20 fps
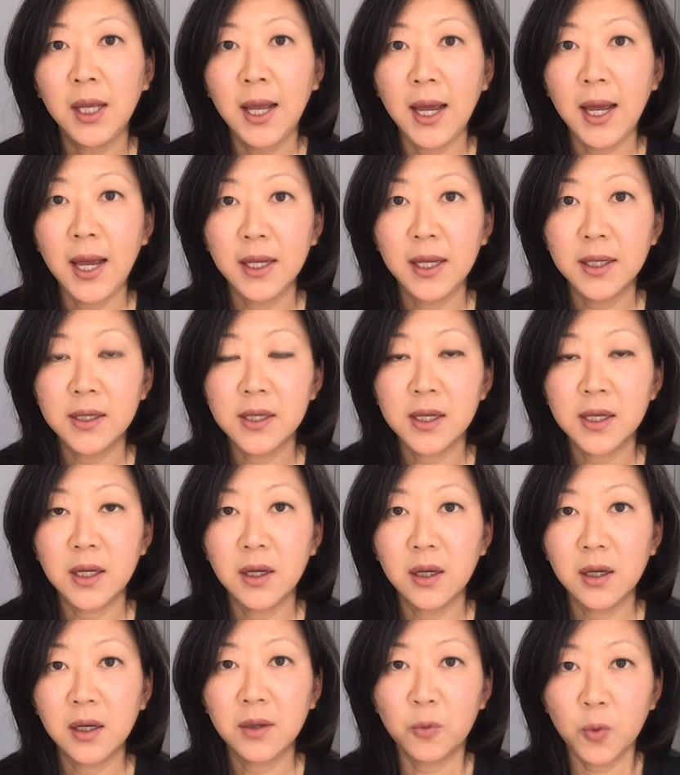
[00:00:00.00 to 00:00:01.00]
And
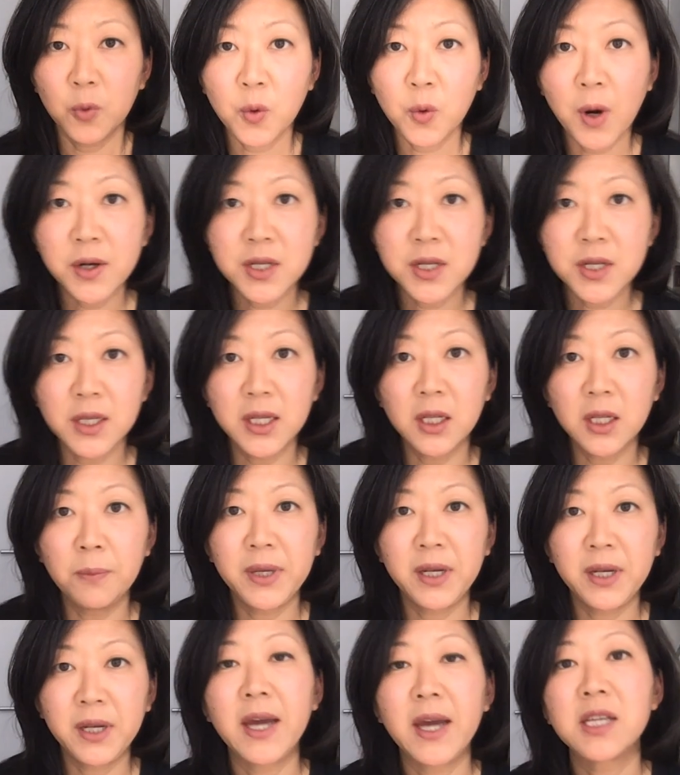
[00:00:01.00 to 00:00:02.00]
uh, it requires a little
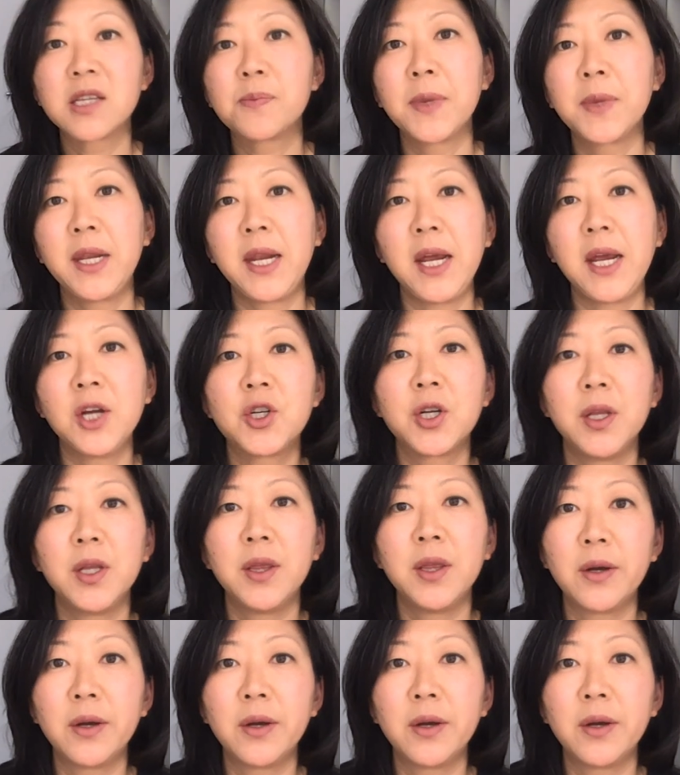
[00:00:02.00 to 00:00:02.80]
bit of explanation.